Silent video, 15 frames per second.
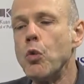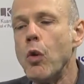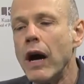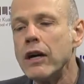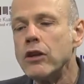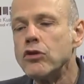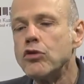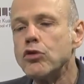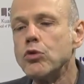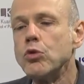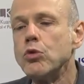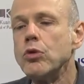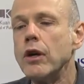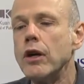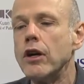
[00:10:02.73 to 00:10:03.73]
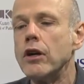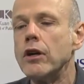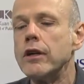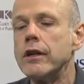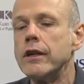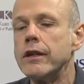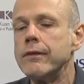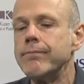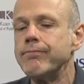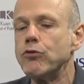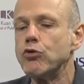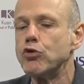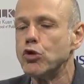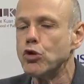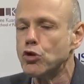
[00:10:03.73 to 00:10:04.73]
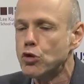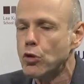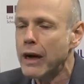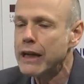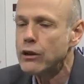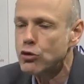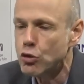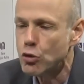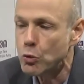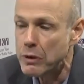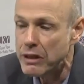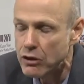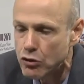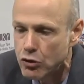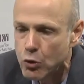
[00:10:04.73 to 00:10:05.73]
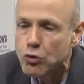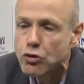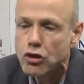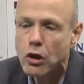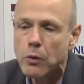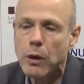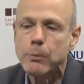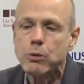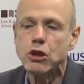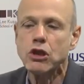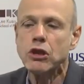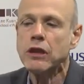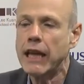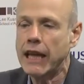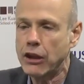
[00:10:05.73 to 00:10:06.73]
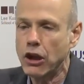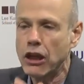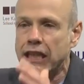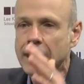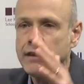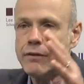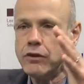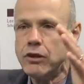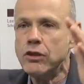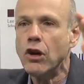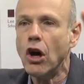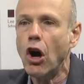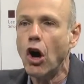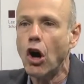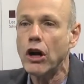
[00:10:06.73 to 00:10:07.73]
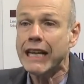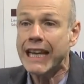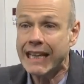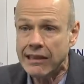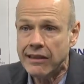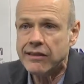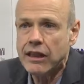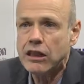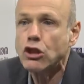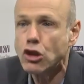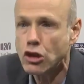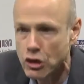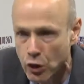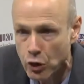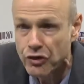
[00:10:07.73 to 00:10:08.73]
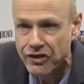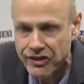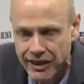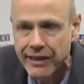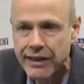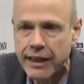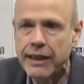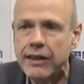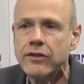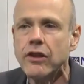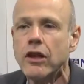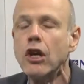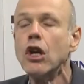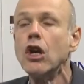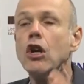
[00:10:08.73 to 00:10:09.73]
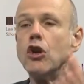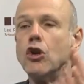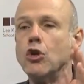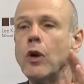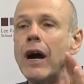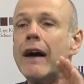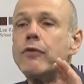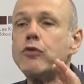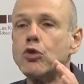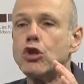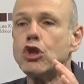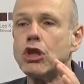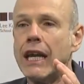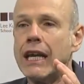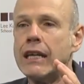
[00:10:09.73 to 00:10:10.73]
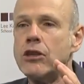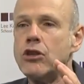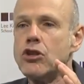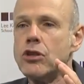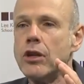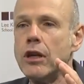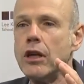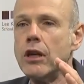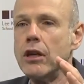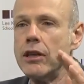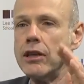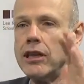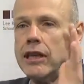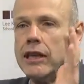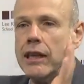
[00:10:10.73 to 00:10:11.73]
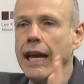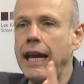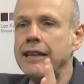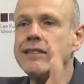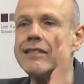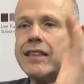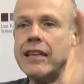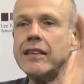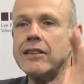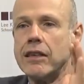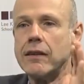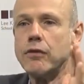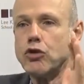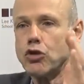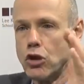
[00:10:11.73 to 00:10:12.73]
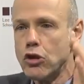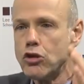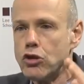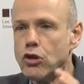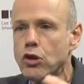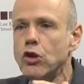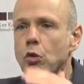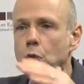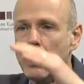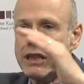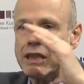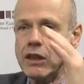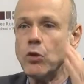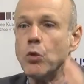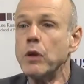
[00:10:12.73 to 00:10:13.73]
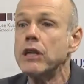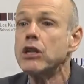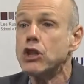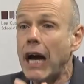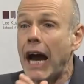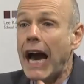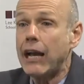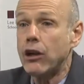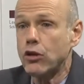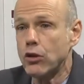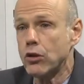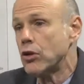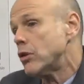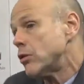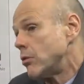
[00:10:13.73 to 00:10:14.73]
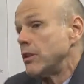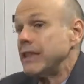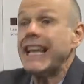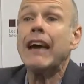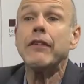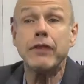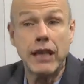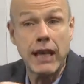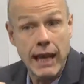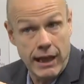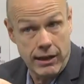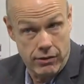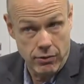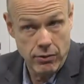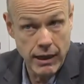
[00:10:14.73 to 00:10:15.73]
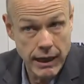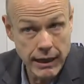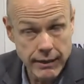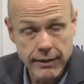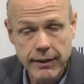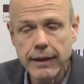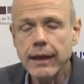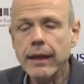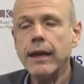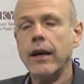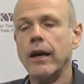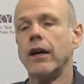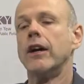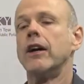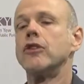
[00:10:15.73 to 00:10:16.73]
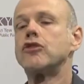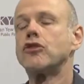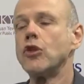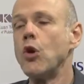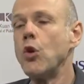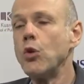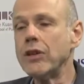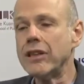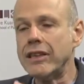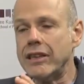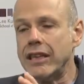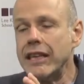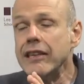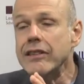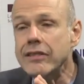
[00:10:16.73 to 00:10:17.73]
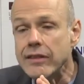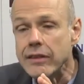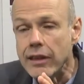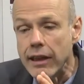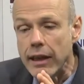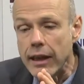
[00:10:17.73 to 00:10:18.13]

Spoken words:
want to try to reduce corruption in a given organizational settings, you have to change the incentive structure within which actors navigate, right? So these